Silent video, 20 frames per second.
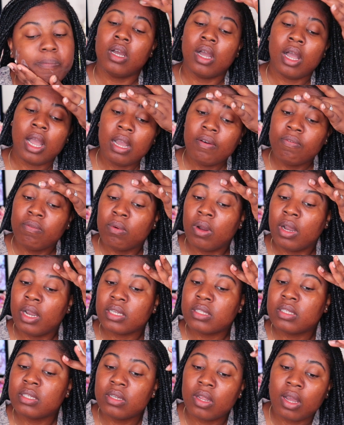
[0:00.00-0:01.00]
I have
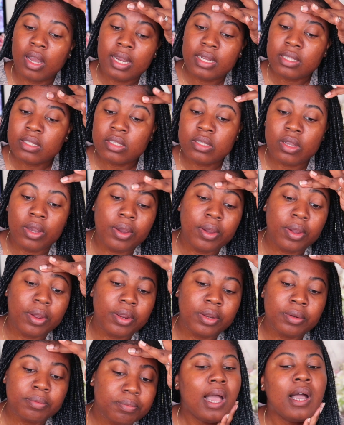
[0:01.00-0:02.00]
work tonight,
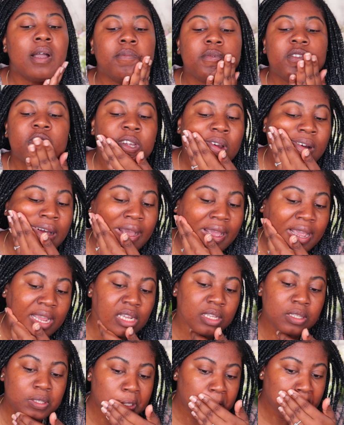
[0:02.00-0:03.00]
so I'm
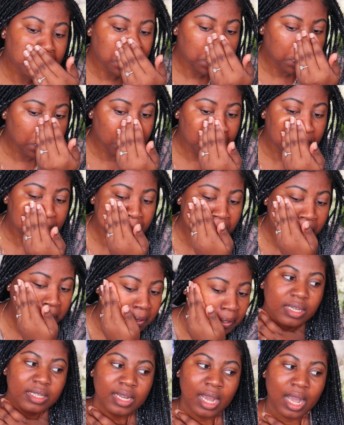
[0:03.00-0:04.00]
trying to
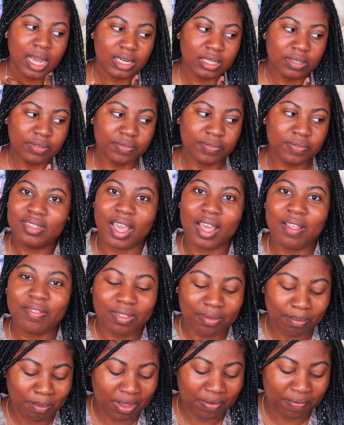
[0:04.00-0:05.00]
kind of get
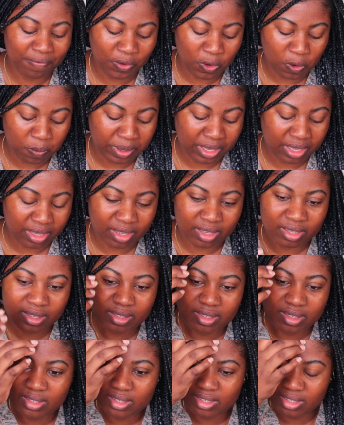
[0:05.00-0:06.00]
my filming
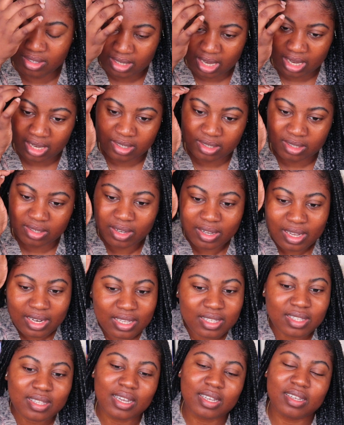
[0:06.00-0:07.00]
done. Not that
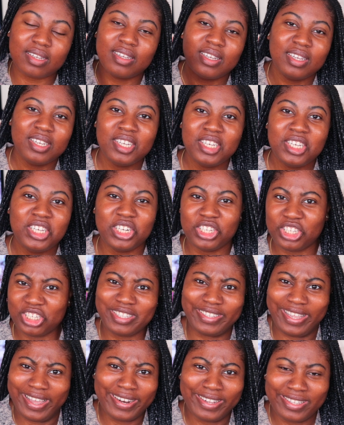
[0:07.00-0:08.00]
it's like, you know,
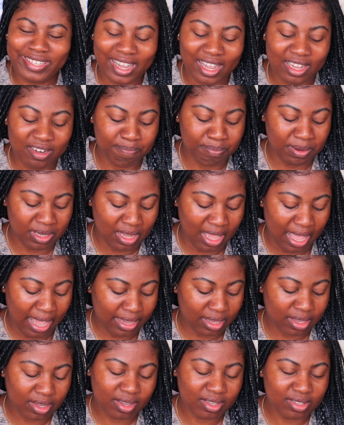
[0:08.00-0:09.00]
just get it done, but
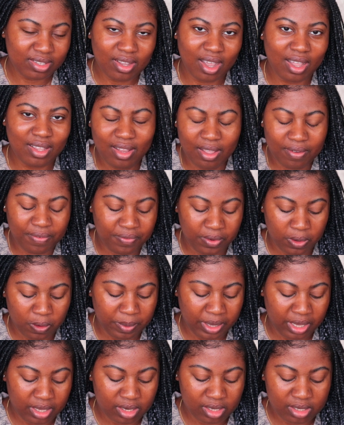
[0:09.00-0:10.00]
like, because I love
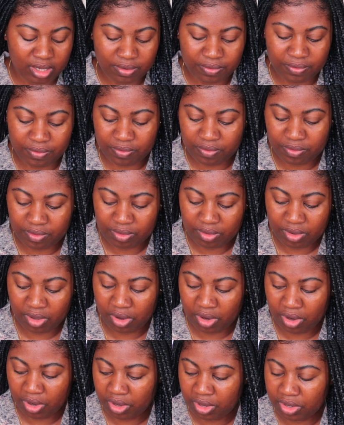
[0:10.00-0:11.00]
filming and I love, you
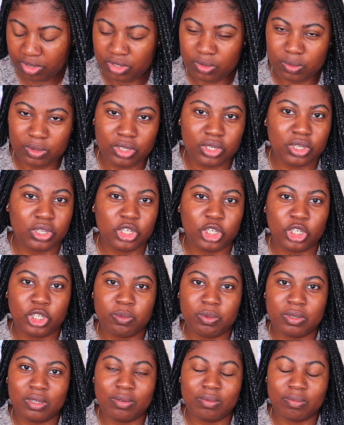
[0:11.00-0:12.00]
know, doing
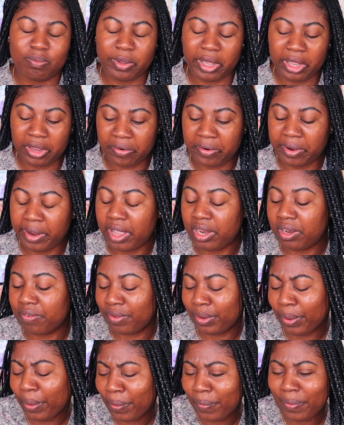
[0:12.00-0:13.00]
YouTube and being creative
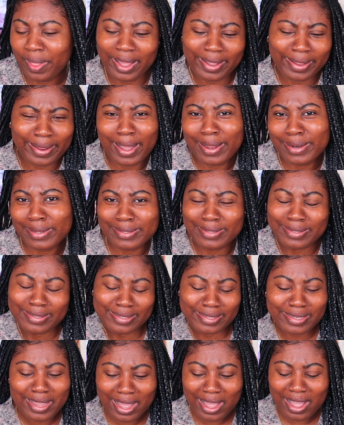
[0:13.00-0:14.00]
and all that kind of
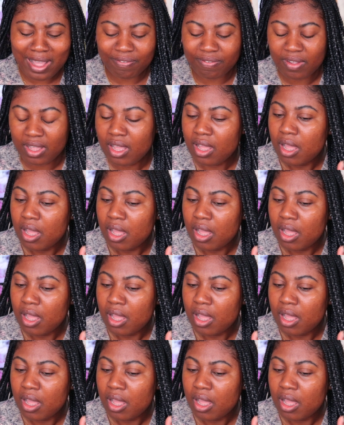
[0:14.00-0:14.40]
stuff.